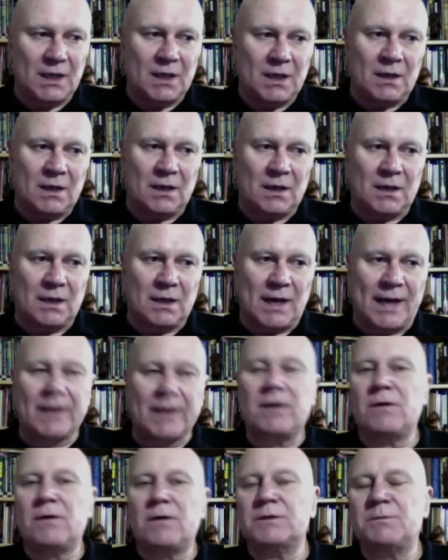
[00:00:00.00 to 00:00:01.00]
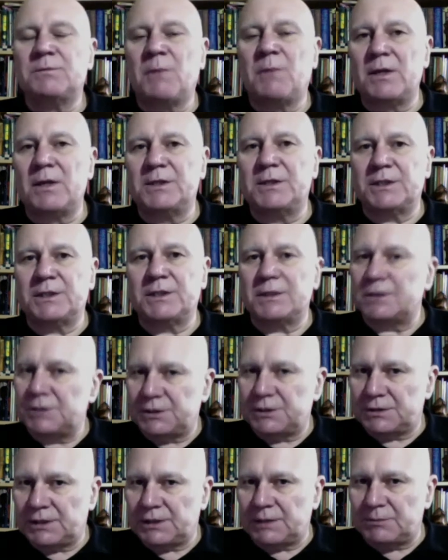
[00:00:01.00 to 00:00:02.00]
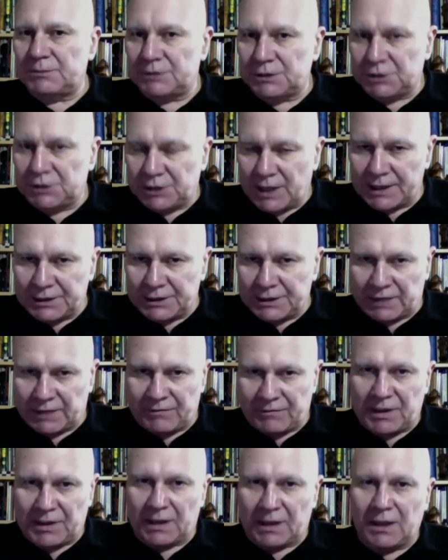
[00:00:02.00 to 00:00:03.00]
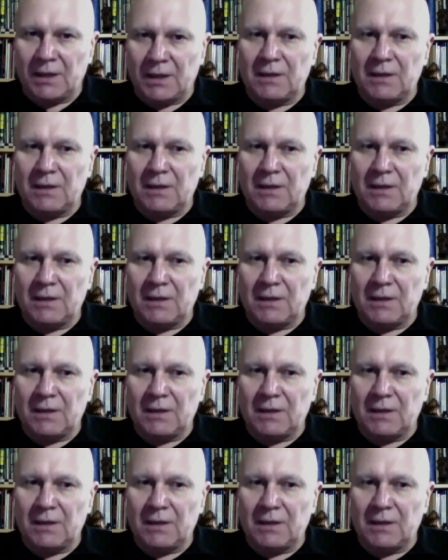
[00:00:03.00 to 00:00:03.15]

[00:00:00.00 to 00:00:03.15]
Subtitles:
and cosmology that seemed to change everything